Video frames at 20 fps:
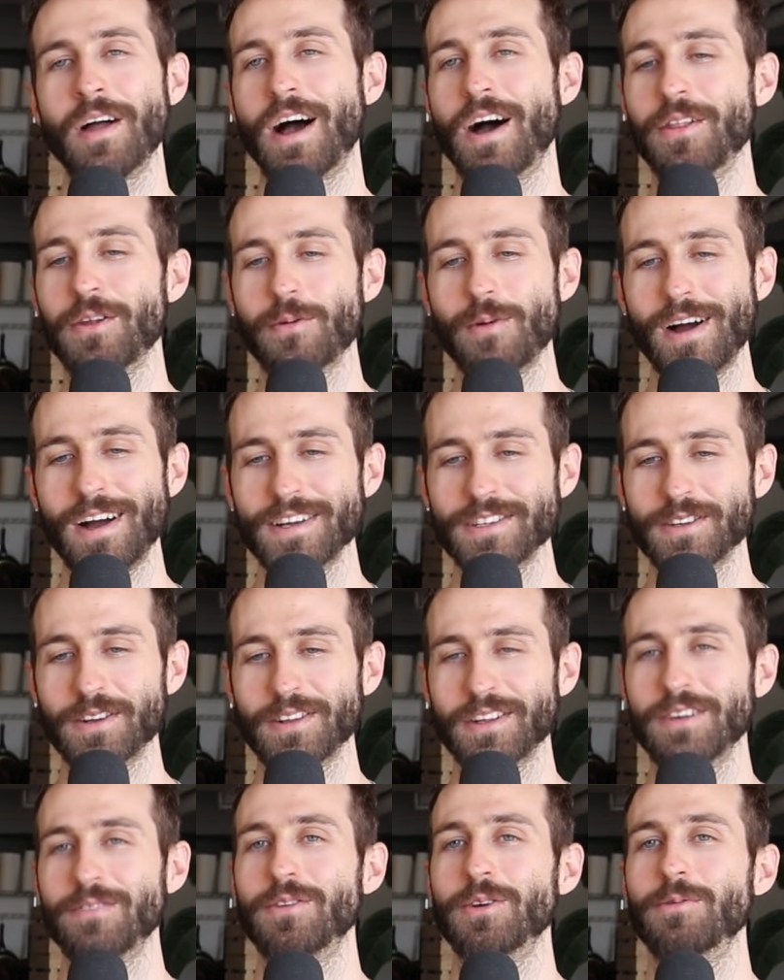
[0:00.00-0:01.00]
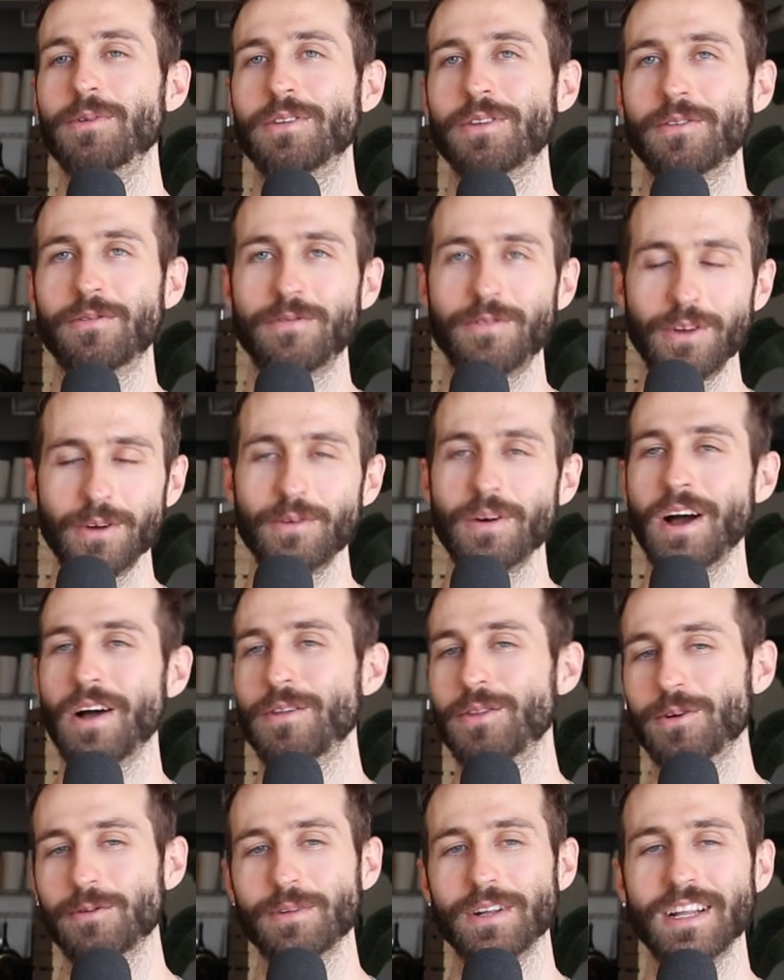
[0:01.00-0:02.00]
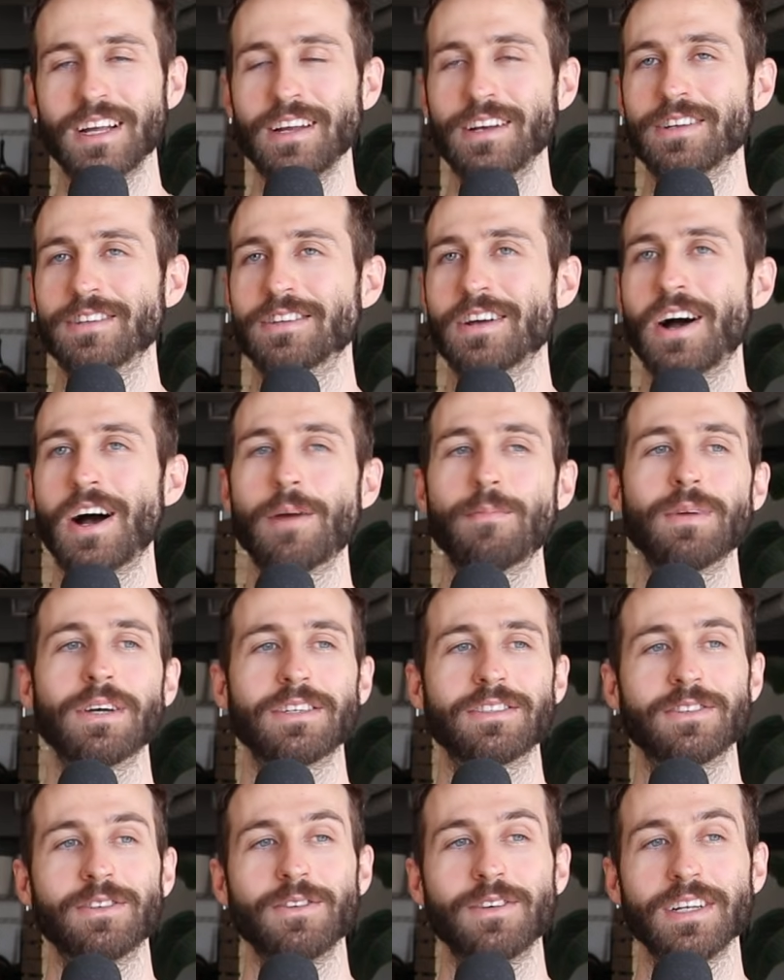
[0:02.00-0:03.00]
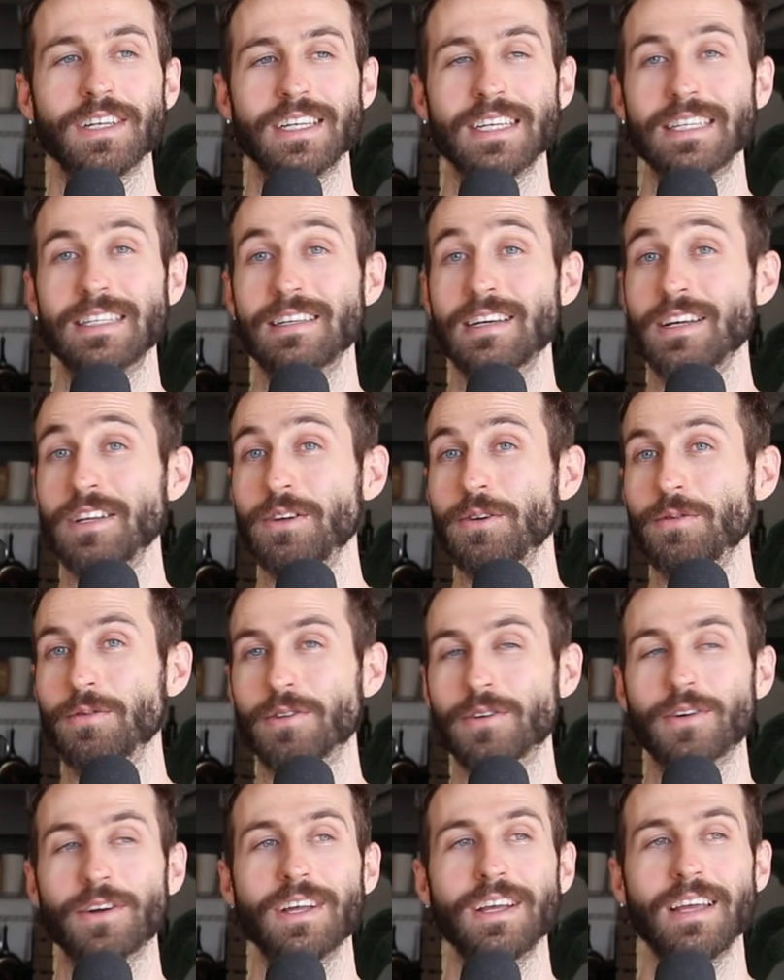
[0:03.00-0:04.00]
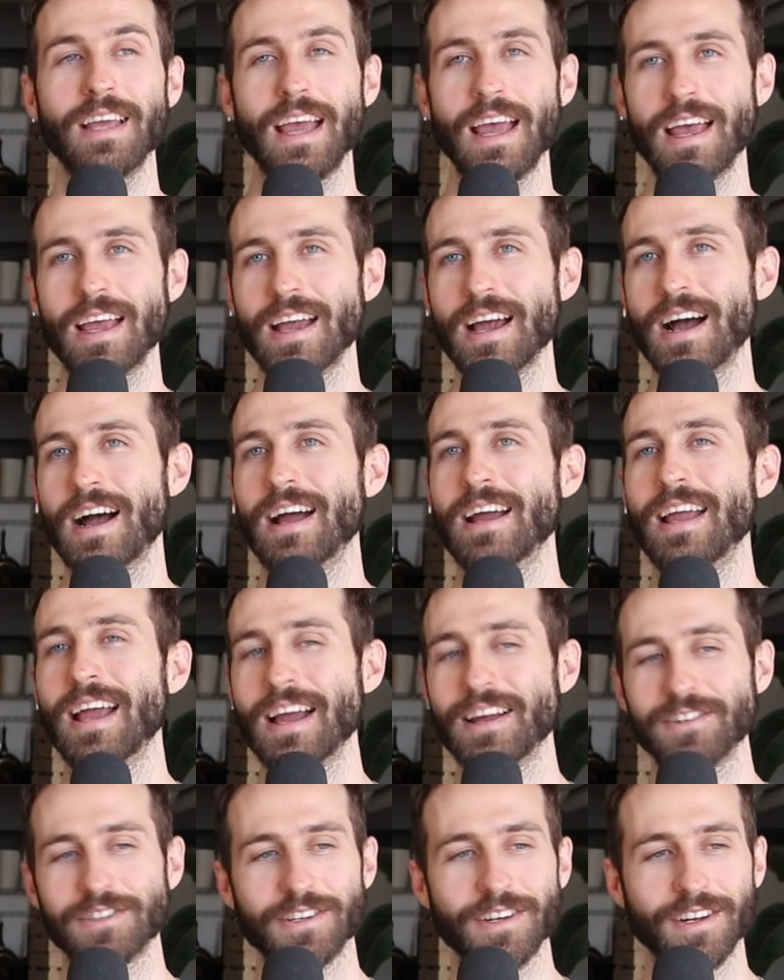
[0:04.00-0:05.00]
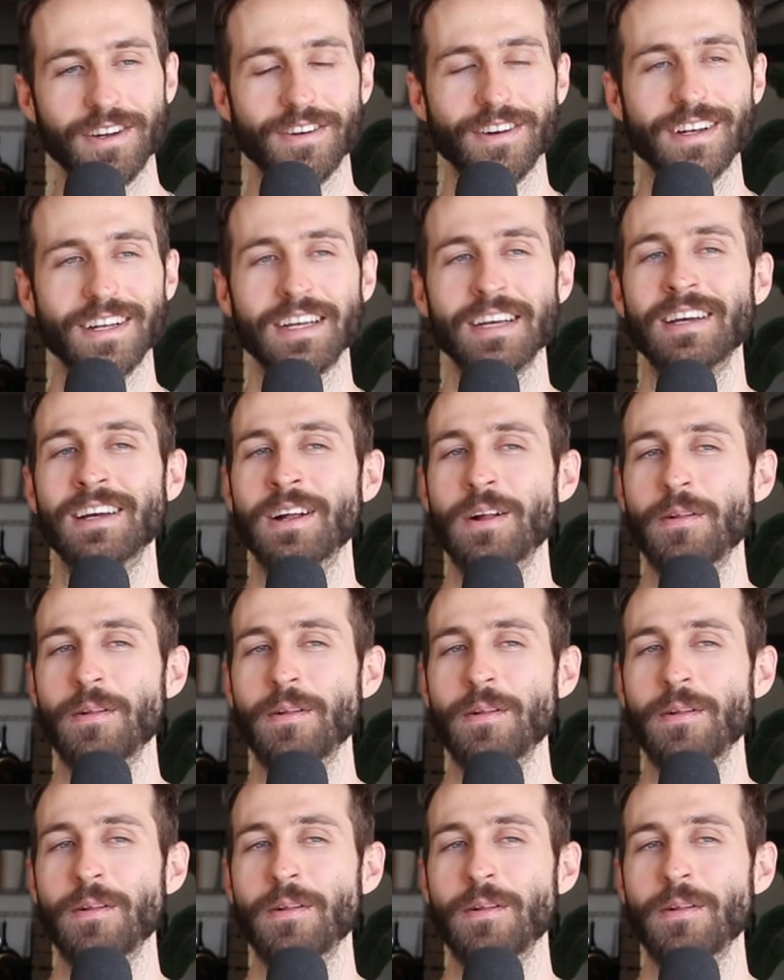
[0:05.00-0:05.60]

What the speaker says: Otherwise, I'll leave you with a few other related topics so you can continue learning AI engineering.